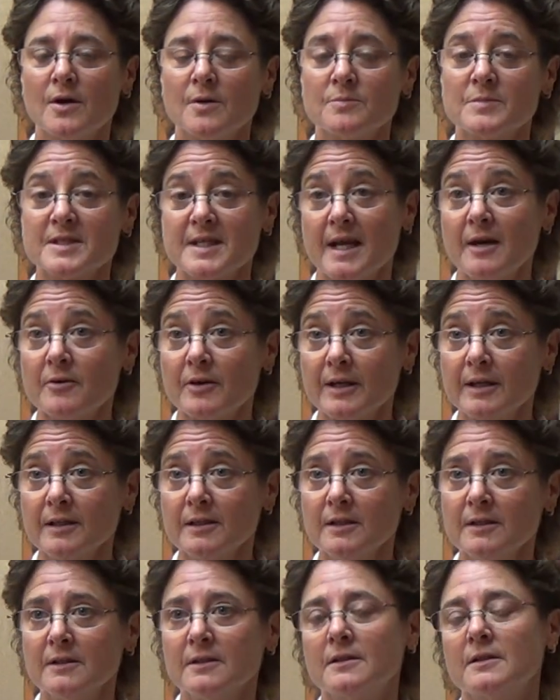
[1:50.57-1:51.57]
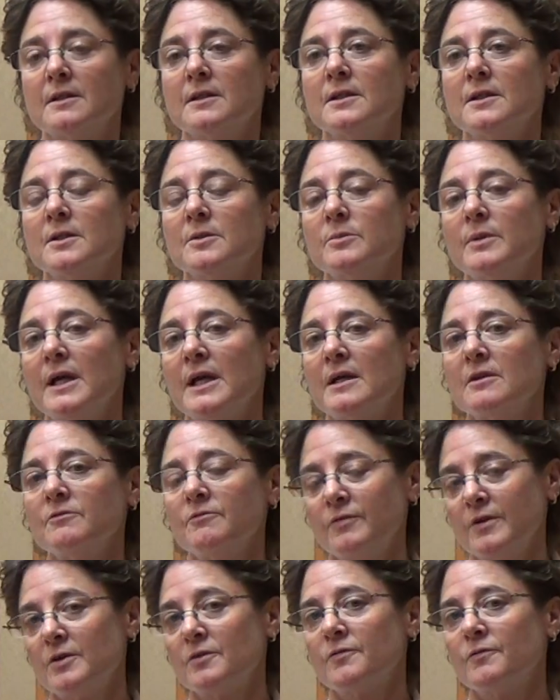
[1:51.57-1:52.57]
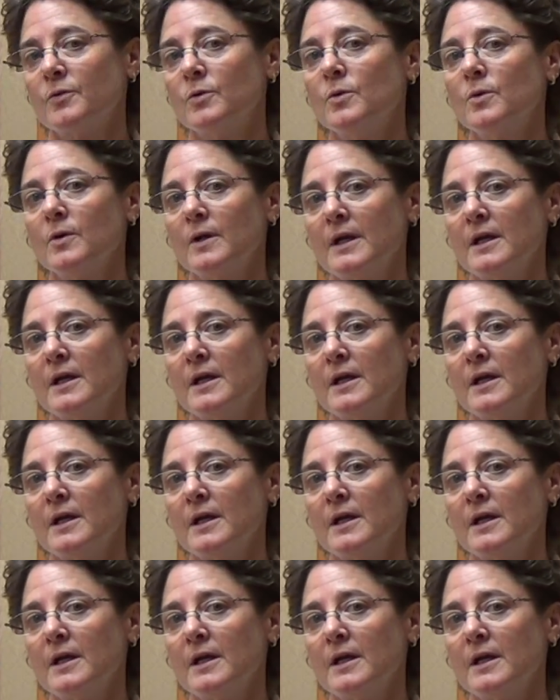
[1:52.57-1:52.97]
scary and fearful,